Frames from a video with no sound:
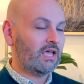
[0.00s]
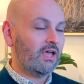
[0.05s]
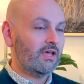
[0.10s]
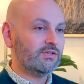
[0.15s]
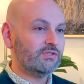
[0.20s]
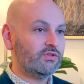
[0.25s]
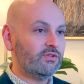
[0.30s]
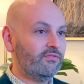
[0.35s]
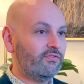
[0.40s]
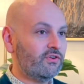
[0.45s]

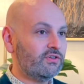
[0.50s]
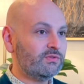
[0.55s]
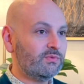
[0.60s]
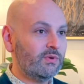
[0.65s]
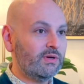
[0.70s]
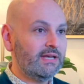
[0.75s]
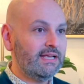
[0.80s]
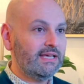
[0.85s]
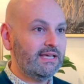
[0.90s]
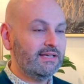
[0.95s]
So the first
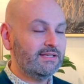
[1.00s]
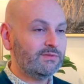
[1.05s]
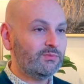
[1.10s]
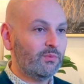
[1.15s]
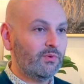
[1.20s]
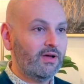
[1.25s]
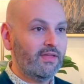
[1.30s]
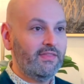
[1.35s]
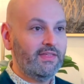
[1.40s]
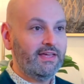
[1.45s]
one is
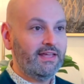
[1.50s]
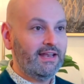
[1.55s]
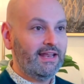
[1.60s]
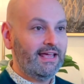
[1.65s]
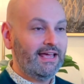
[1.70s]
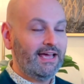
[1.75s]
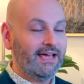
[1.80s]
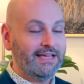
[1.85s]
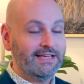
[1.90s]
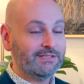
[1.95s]
one
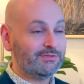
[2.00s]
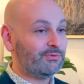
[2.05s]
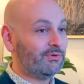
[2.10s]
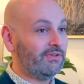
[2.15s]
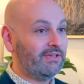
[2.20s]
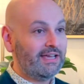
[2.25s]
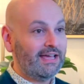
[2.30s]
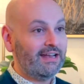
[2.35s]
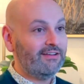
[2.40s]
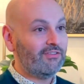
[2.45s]
that is
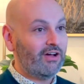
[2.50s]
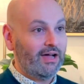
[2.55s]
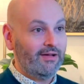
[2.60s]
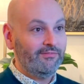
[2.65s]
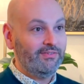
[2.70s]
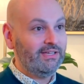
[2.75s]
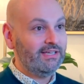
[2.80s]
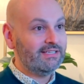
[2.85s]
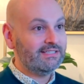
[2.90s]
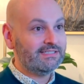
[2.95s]
really kind of
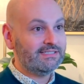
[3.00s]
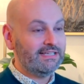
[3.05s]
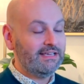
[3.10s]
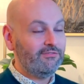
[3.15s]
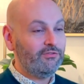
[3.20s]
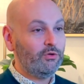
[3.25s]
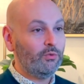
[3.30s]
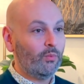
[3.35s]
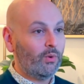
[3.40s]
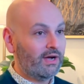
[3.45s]
obvious if
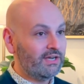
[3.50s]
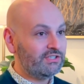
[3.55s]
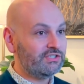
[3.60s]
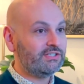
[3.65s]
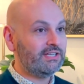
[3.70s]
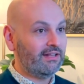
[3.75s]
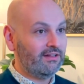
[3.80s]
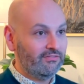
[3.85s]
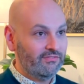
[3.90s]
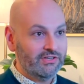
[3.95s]
you watch
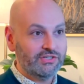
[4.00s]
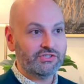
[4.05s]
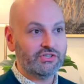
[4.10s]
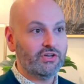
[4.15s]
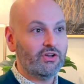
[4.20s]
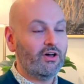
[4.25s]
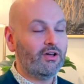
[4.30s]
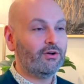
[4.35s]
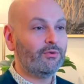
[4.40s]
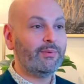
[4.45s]
television
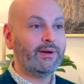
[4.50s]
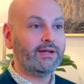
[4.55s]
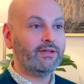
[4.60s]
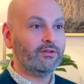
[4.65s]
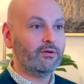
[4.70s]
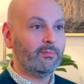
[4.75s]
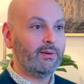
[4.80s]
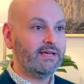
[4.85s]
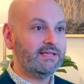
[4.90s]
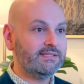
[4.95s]
on a
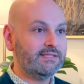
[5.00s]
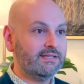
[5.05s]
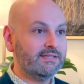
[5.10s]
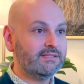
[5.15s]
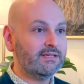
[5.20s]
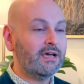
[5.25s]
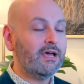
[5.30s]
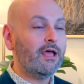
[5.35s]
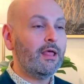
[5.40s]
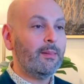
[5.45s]
regular basis.
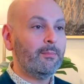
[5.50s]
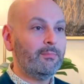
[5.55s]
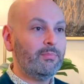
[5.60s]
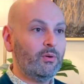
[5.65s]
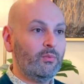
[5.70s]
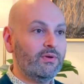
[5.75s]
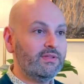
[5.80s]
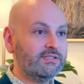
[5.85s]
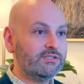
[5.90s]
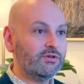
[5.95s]
But
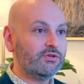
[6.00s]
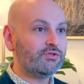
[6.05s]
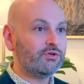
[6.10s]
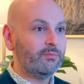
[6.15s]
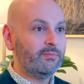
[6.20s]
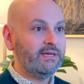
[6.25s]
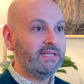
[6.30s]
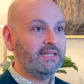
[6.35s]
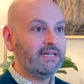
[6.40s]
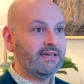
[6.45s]
with social
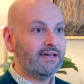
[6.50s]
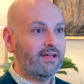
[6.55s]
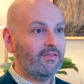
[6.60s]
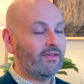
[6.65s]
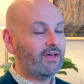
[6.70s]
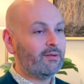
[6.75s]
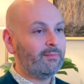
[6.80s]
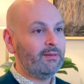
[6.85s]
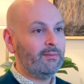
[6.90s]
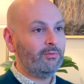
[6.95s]
media, a
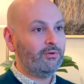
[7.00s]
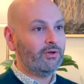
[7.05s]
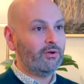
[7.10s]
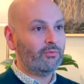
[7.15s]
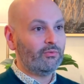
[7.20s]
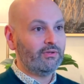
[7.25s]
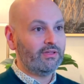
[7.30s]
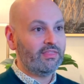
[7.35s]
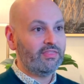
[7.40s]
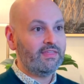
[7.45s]
lot of people don't
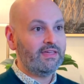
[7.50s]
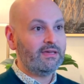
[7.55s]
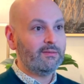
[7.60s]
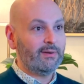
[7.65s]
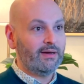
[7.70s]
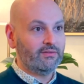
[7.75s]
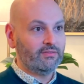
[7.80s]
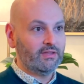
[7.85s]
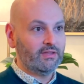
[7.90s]
really think about